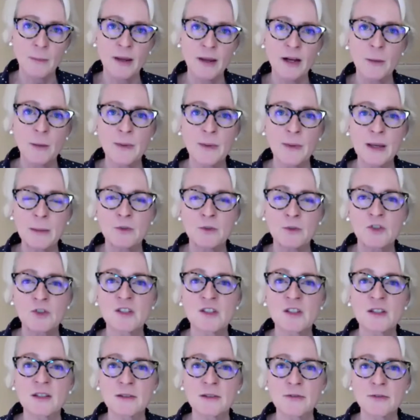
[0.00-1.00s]
be able to
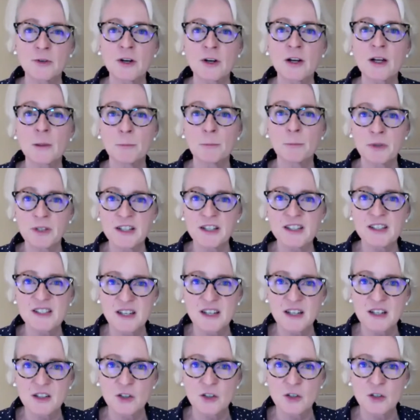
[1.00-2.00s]
deliver a complete
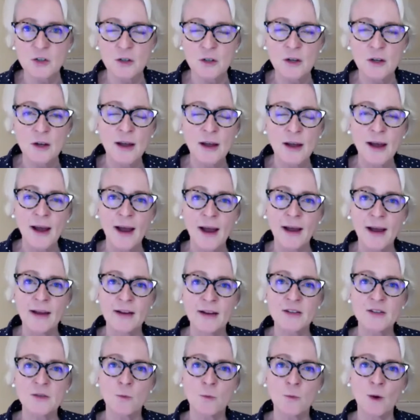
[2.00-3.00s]
signal.
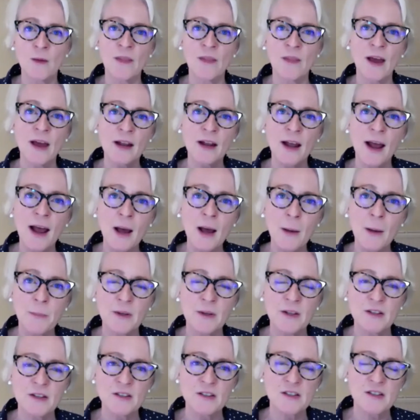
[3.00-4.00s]
And when that
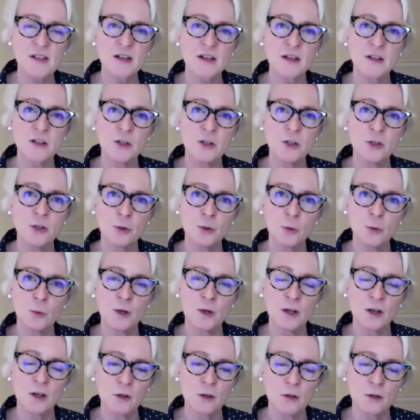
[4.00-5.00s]
happens, you
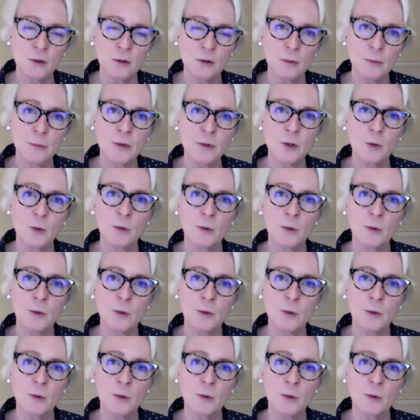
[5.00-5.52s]
will be